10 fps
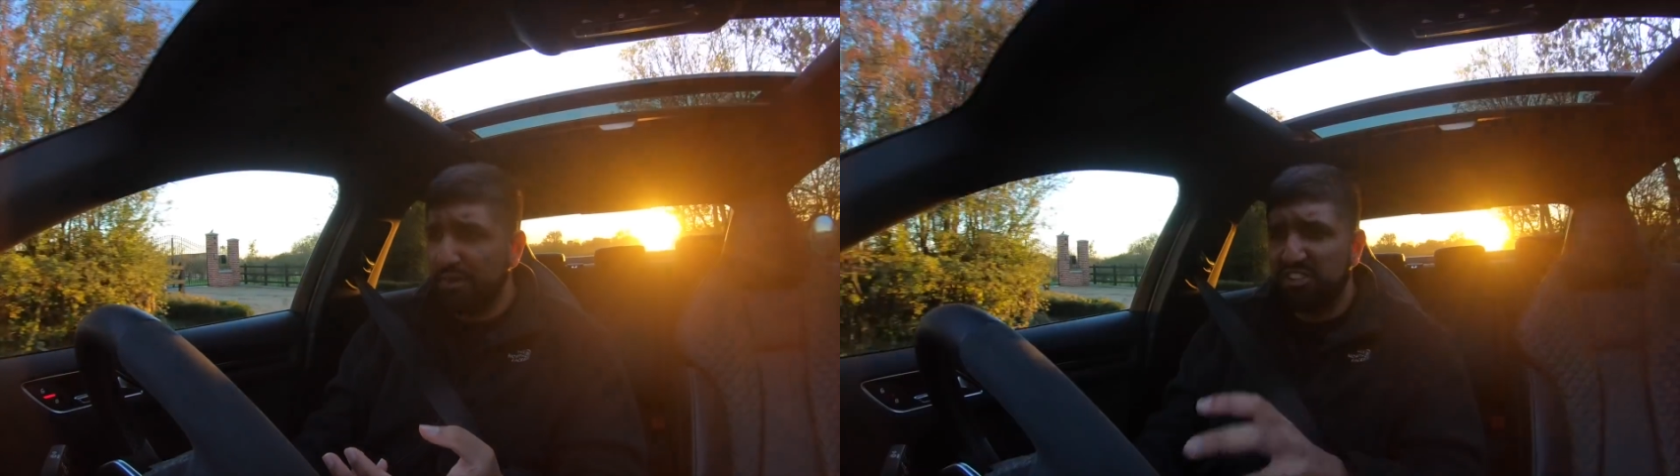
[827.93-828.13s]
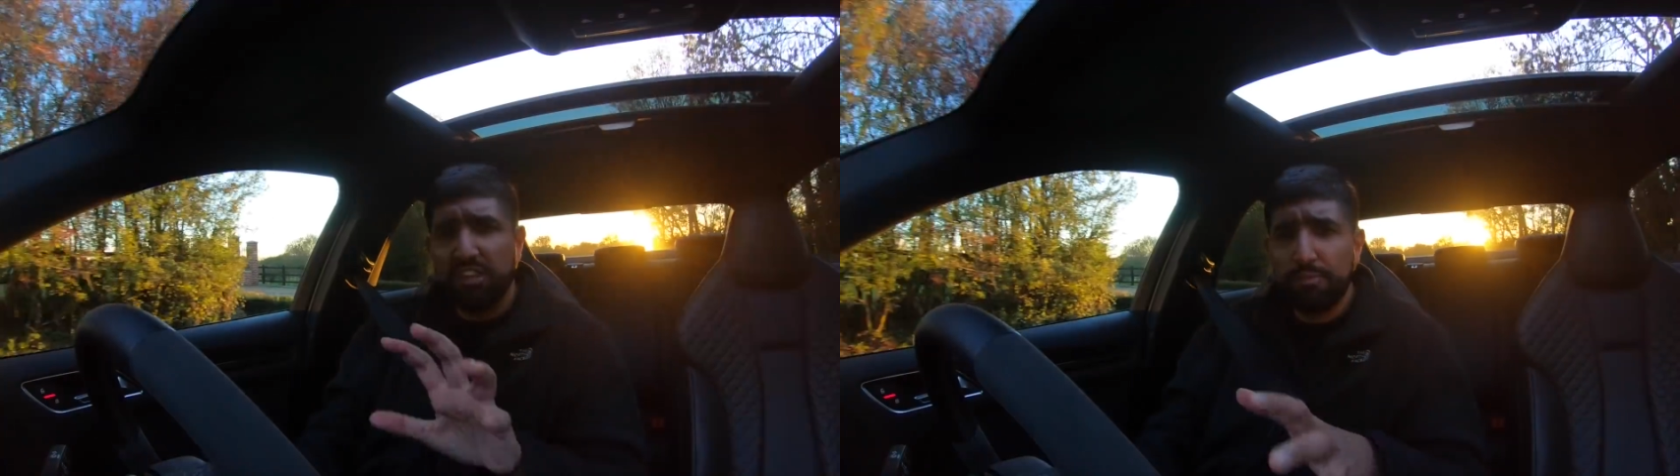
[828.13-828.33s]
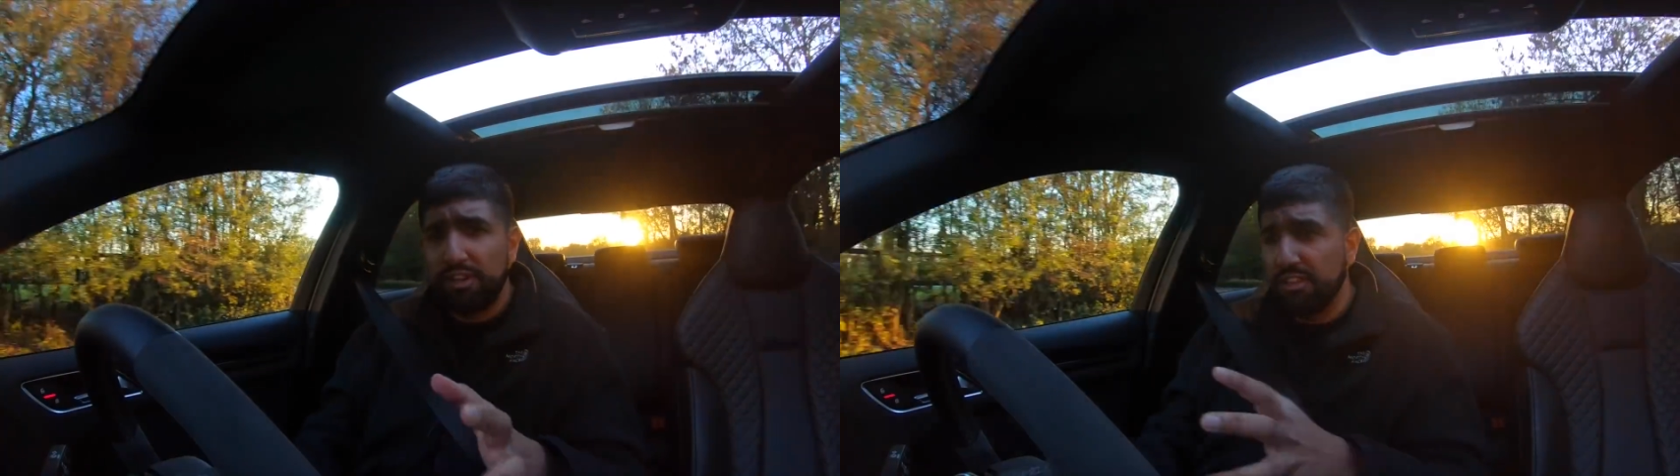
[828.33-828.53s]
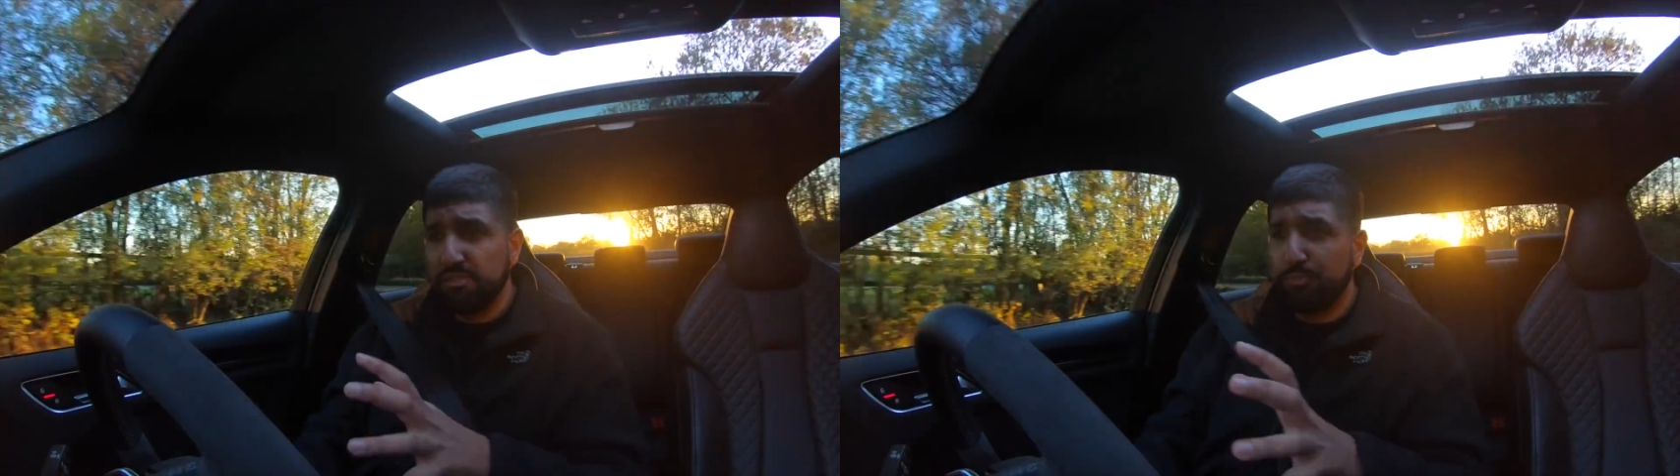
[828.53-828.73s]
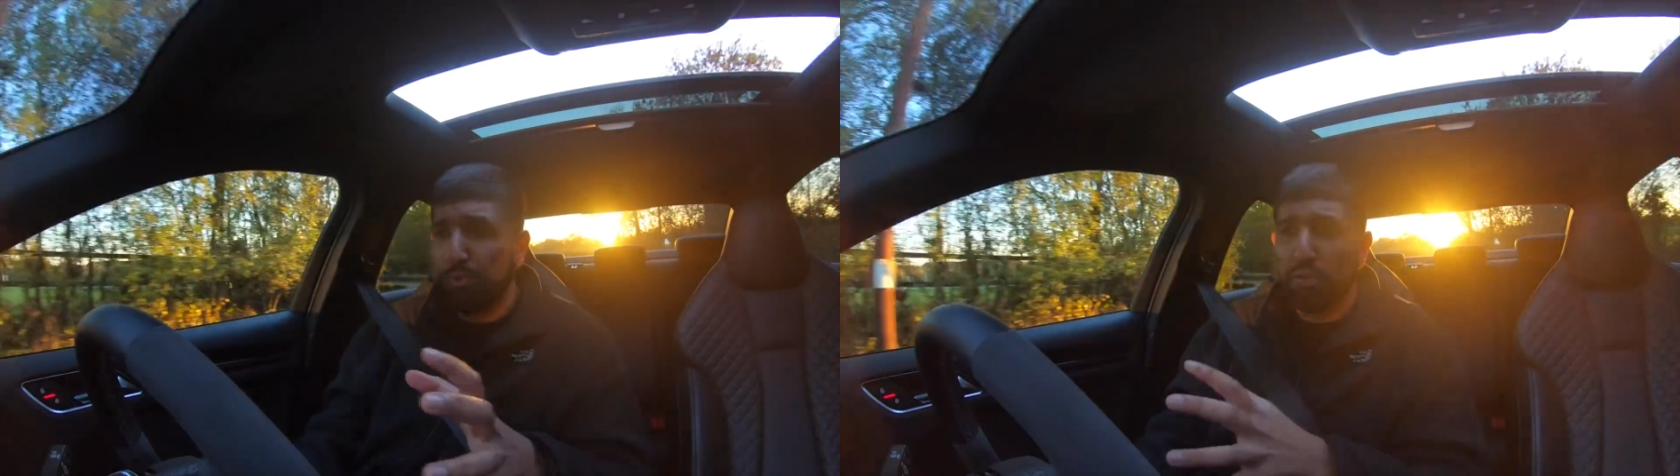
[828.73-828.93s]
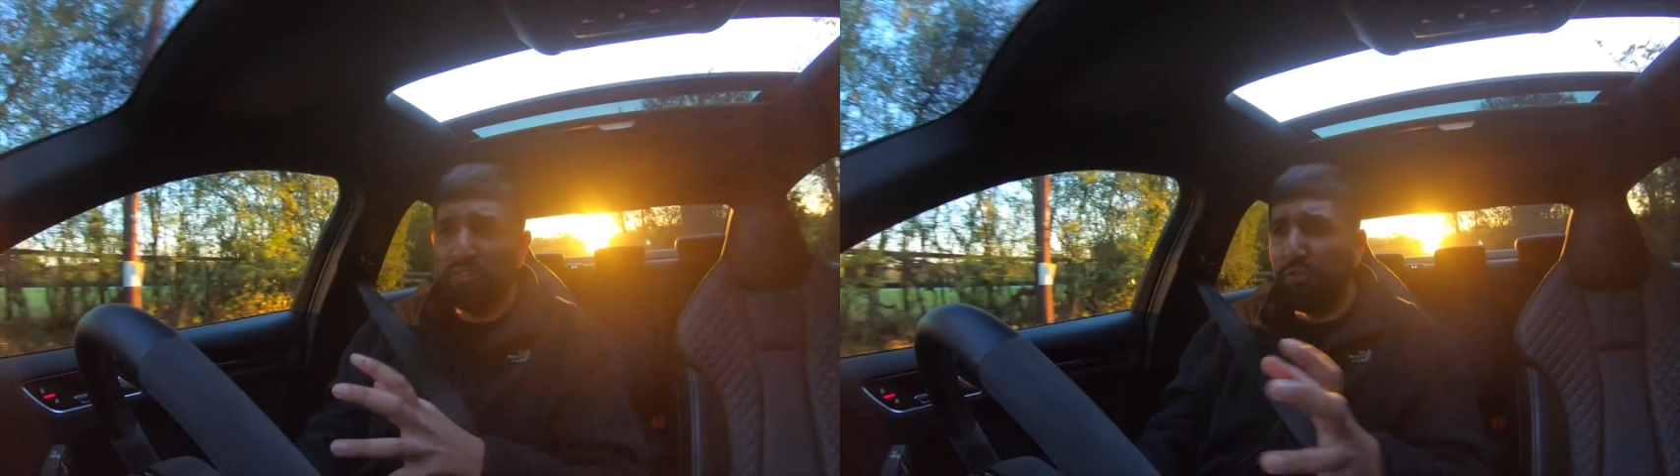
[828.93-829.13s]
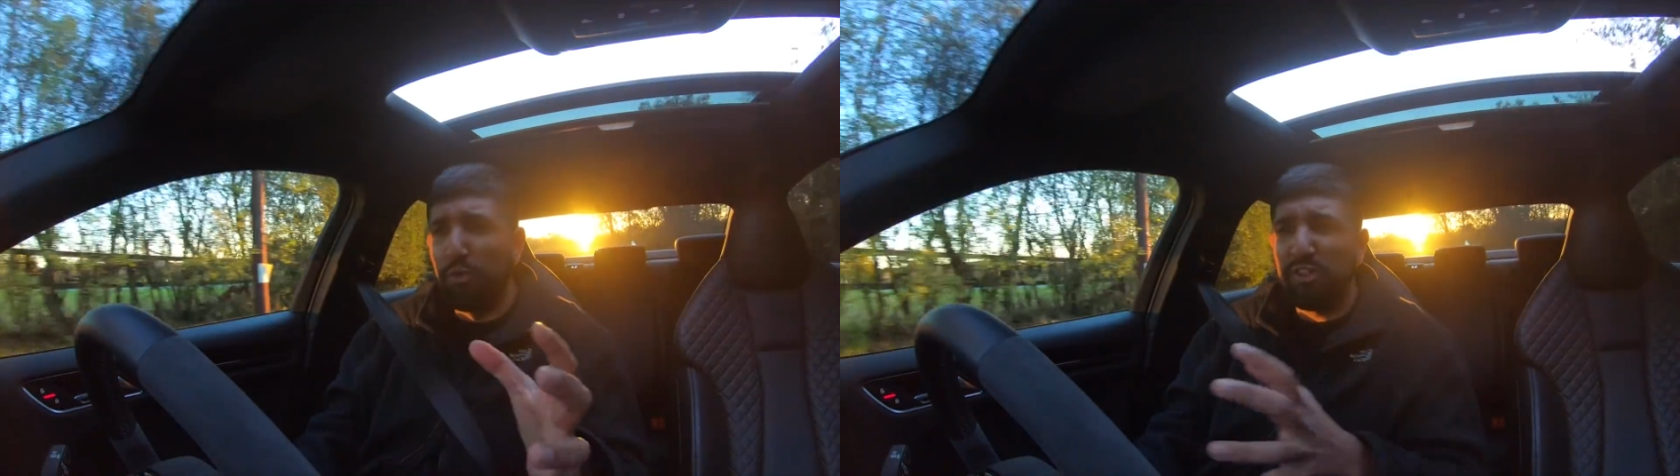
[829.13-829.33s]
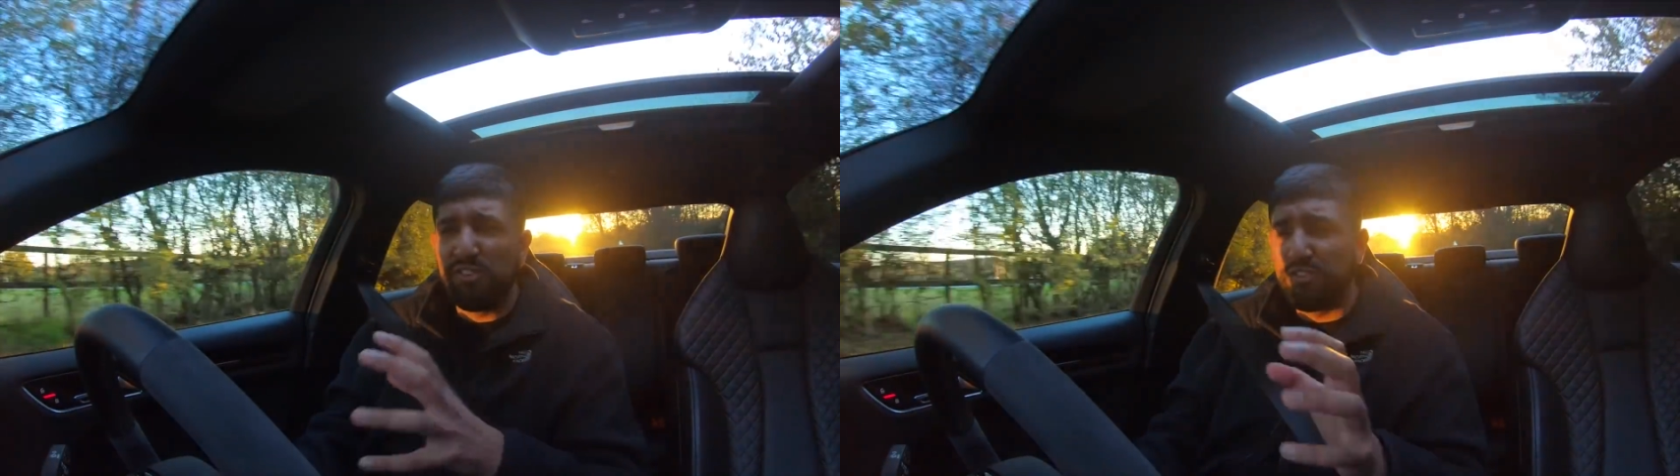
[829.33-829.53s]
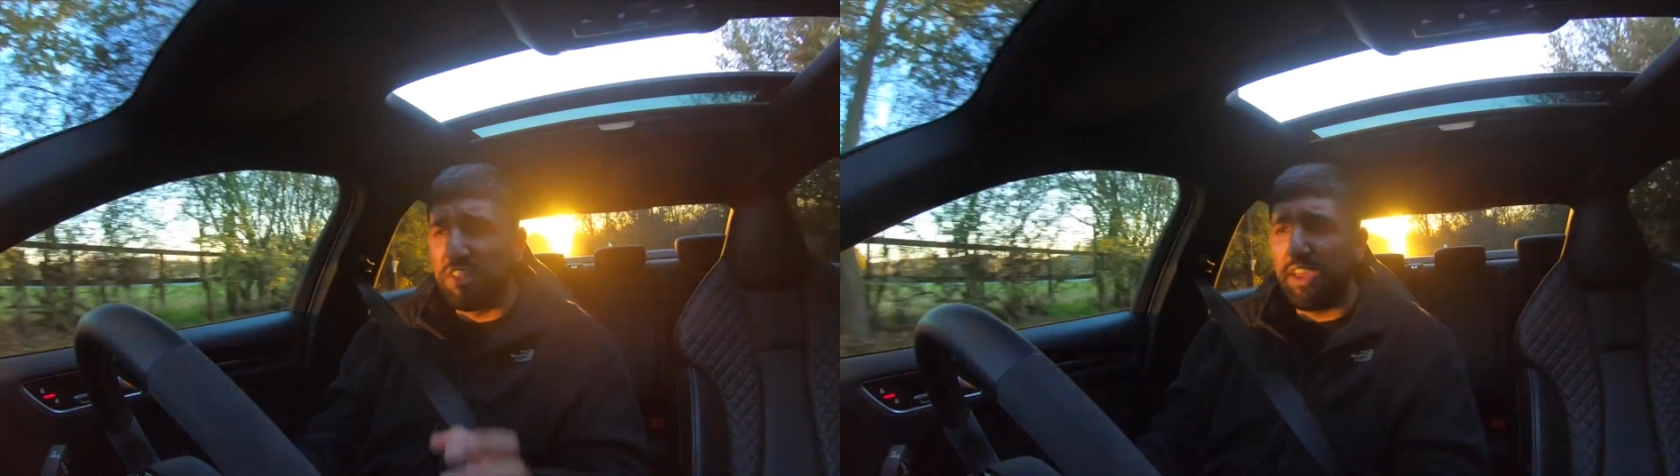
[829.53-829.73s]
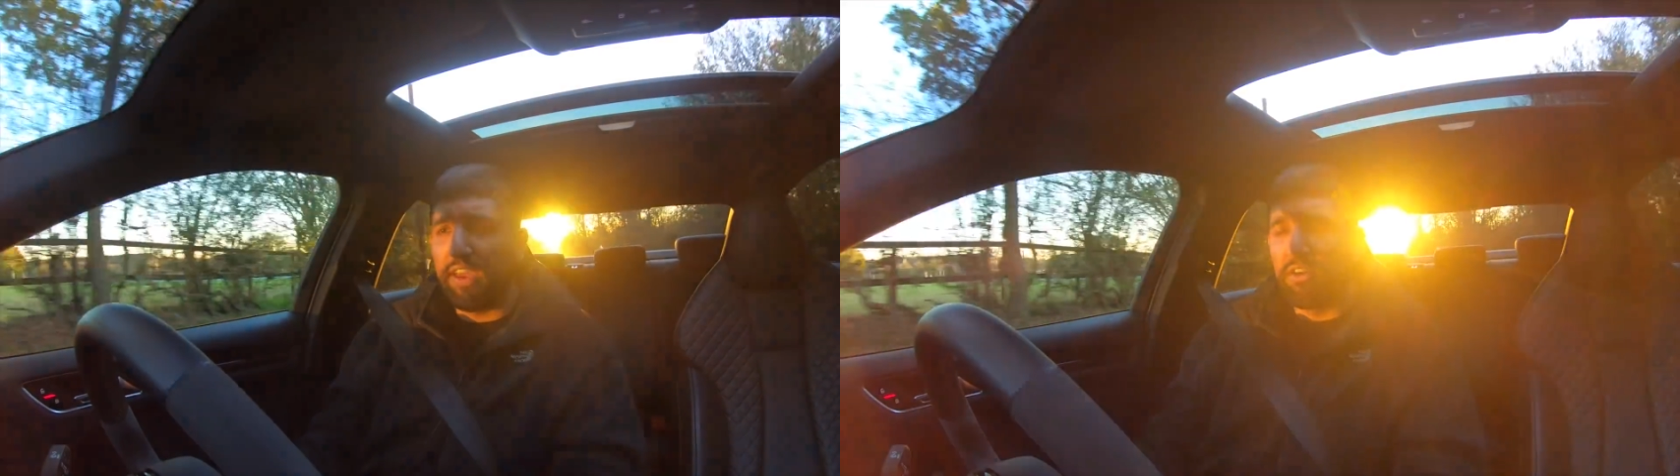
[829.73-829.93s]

Seemingly both 40-50k